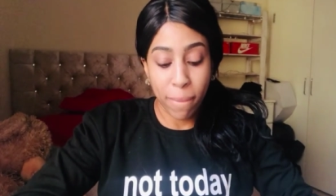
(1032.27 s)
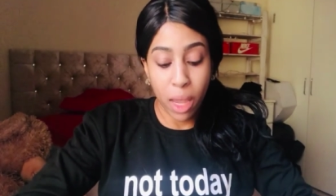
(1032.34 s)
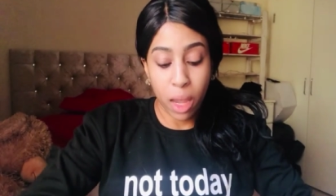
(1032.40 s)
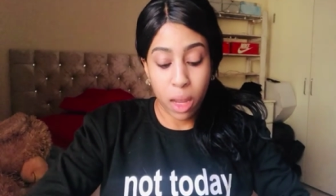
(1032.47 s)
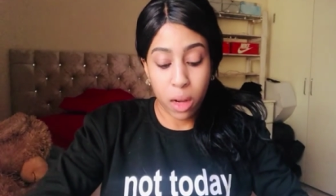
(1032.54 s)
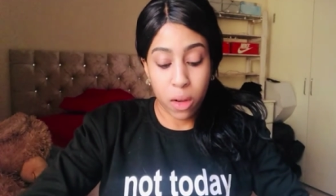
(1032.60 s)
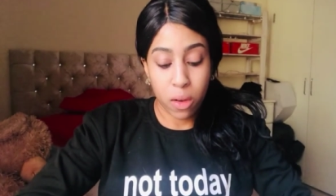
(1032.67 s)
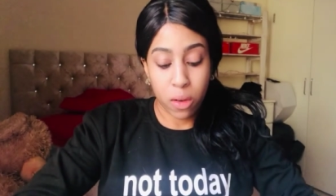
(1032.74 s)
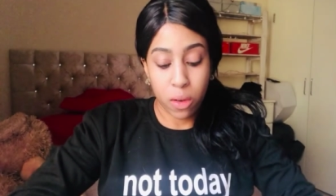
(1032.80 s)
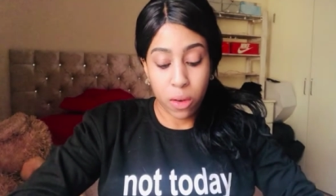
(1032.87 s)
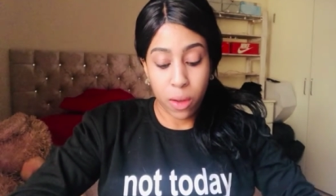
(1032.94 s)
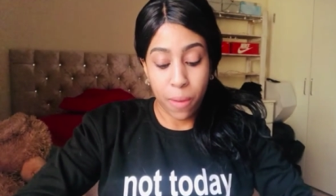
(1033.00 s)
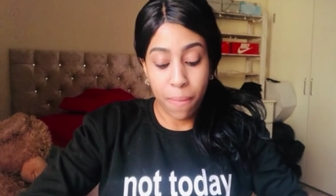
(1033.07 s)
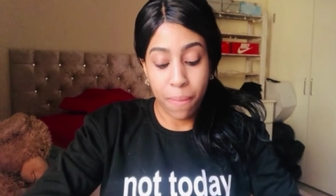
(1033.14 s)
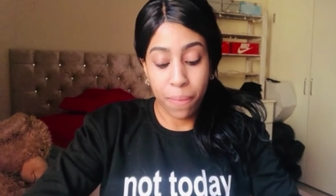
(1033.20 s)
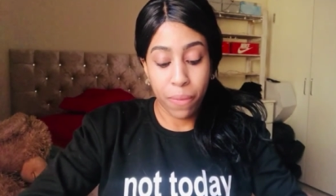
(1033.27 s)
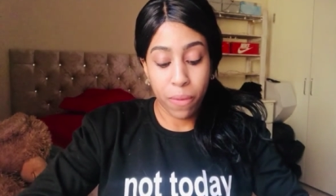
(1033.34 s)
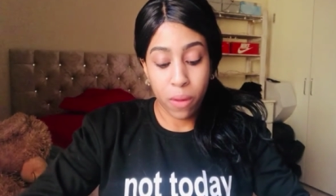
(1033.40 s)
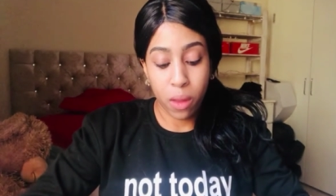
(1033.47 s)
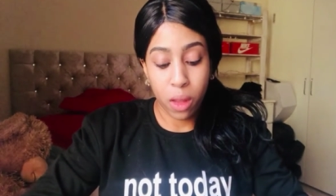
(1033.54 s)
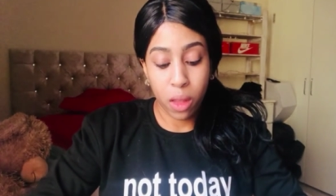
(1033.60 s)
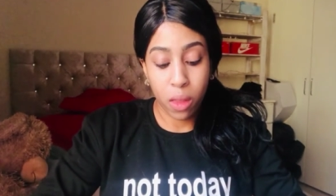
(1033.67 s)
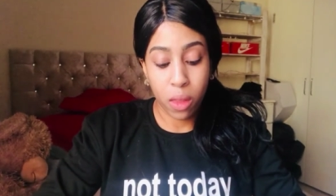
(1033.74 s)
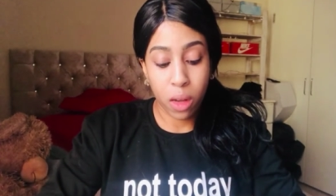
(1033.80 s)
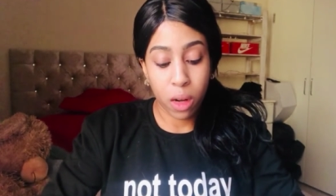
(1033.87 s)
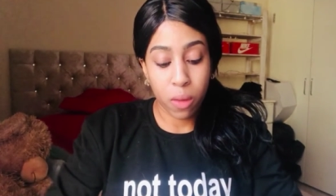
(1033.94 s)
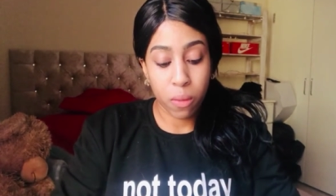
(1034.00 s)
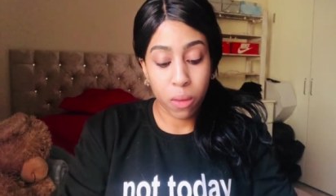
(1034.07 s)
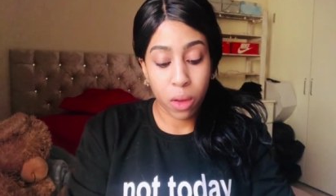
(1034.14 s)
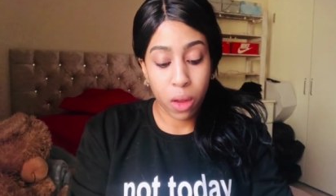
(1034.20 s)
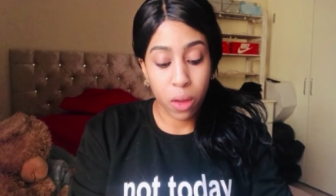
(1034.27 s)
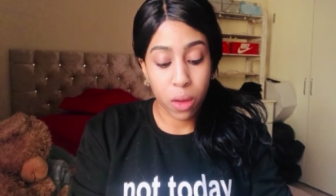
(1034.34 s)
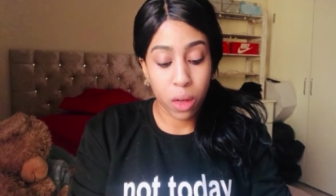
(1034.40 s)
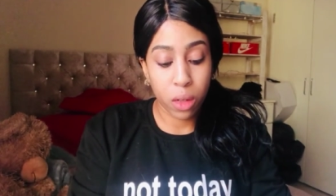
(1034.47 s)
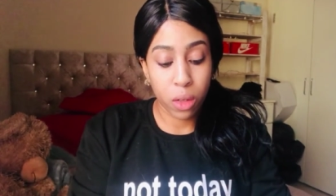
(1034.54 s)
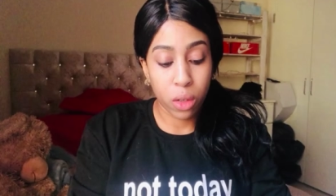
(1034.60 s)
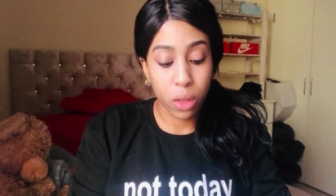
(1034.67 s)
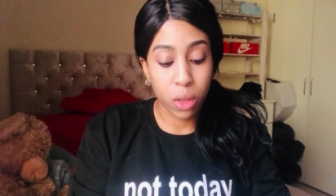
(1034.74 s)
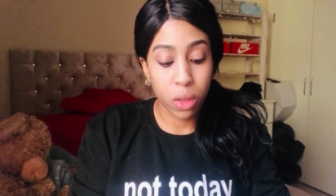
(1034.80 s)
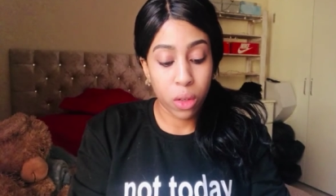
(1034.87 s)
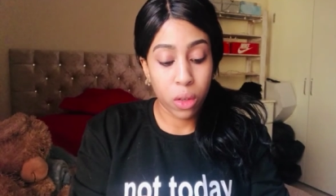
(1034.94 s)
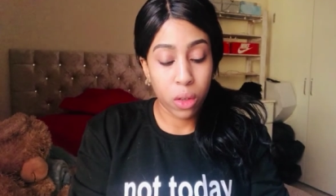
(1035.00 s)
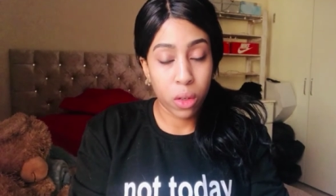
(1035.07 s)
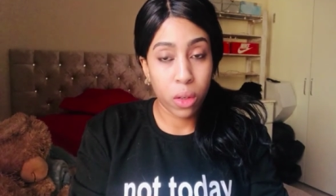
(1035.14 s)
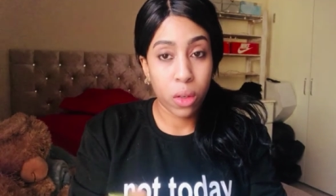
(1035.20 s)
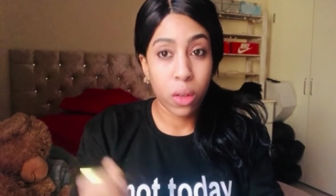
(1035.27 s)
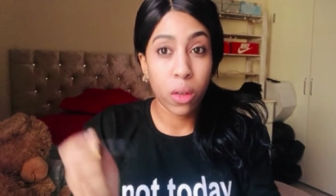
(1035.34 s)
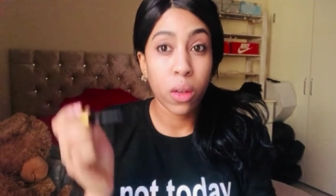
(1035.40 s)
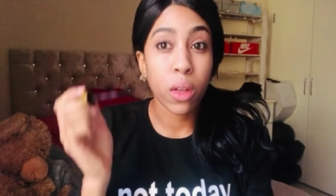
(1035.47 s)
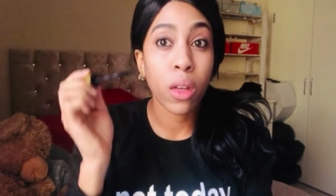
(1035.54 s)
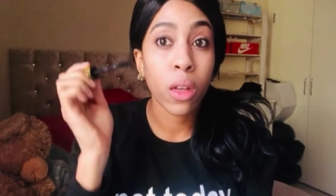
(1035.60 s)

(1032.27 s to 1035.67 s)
and then I'm going to